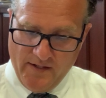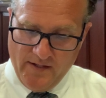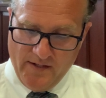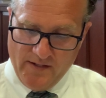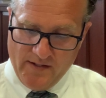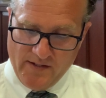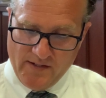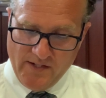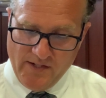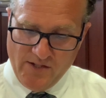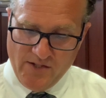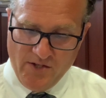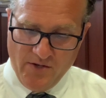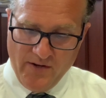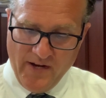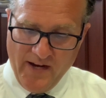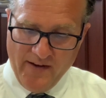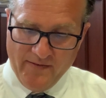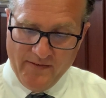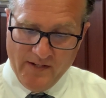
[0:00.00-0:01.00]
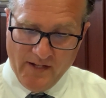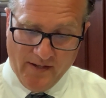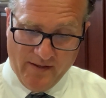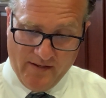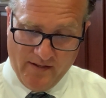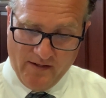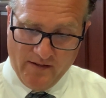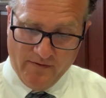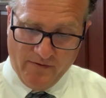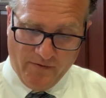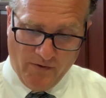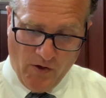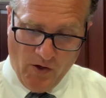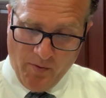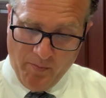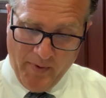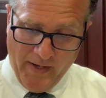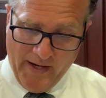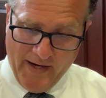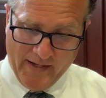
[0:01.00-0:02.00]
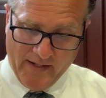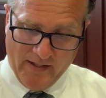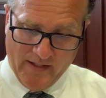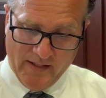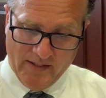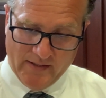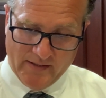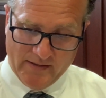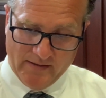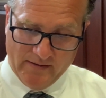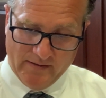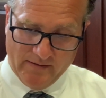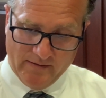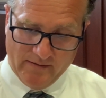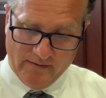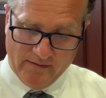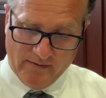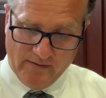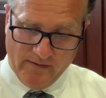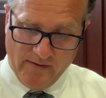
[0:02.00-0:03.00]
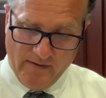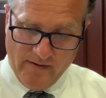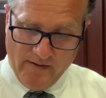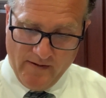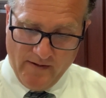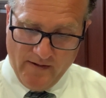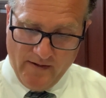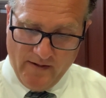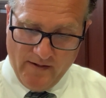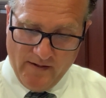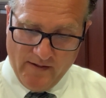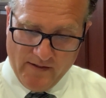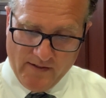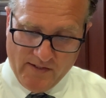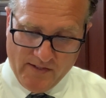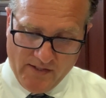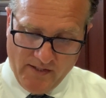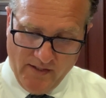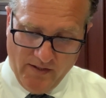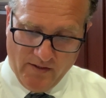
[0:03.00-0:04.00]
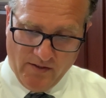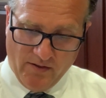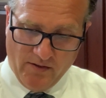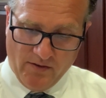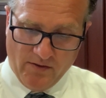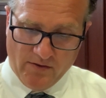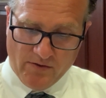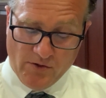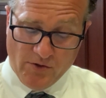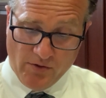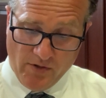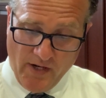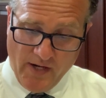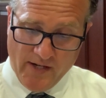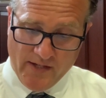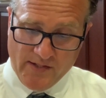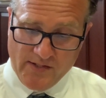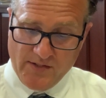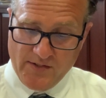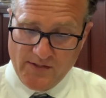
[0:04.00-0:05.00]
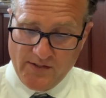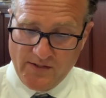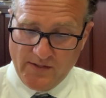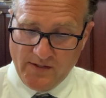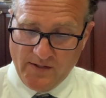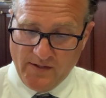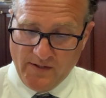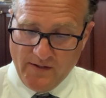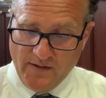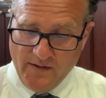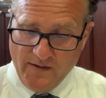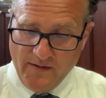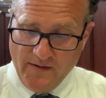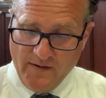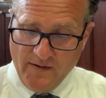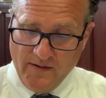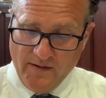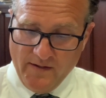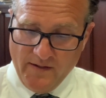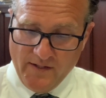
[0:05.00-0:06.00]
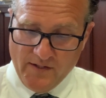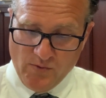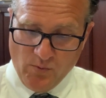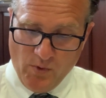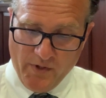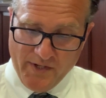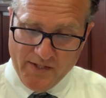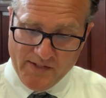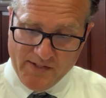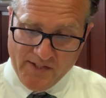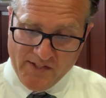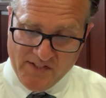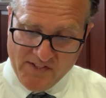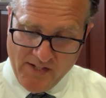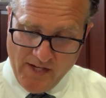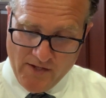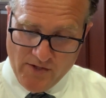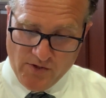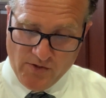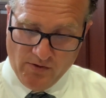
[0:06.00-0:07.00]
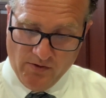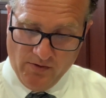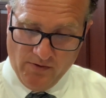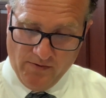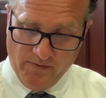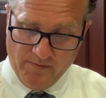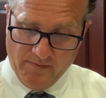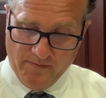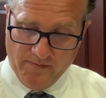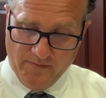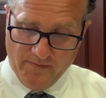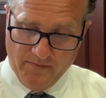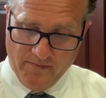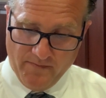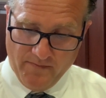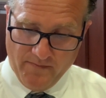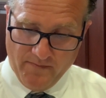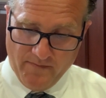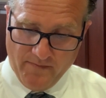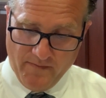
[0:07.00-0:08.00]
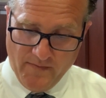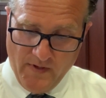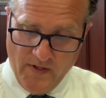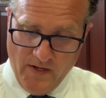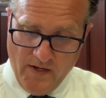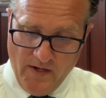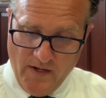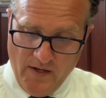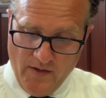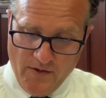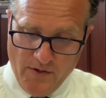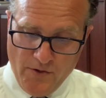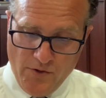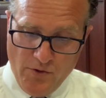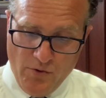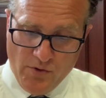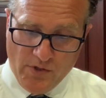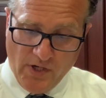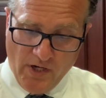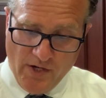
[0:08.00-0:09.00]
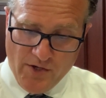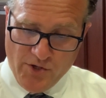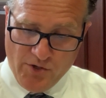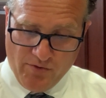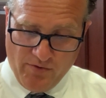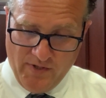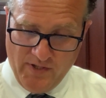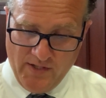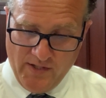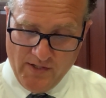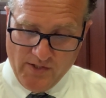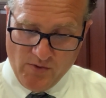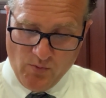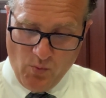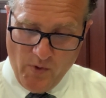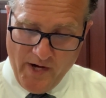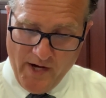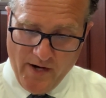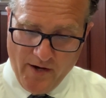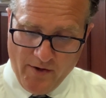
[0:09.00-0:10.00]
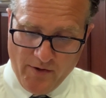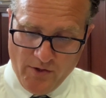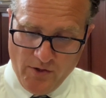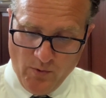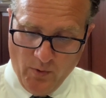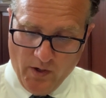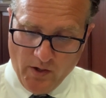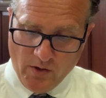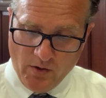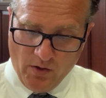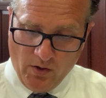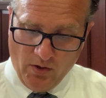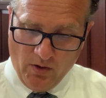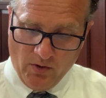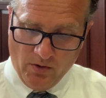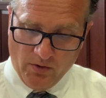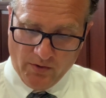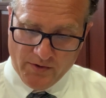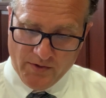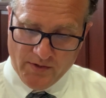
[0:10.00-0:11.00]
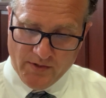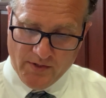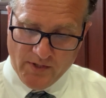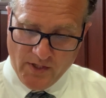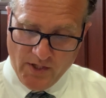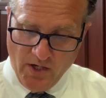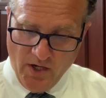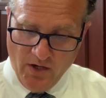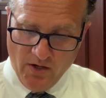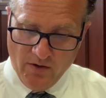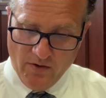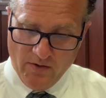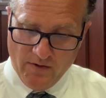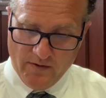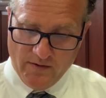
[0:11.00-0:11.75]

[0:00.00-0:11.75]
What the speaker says: since you have nothing to fall back on. Still, trust is what is essential. The new country is where you are called to go.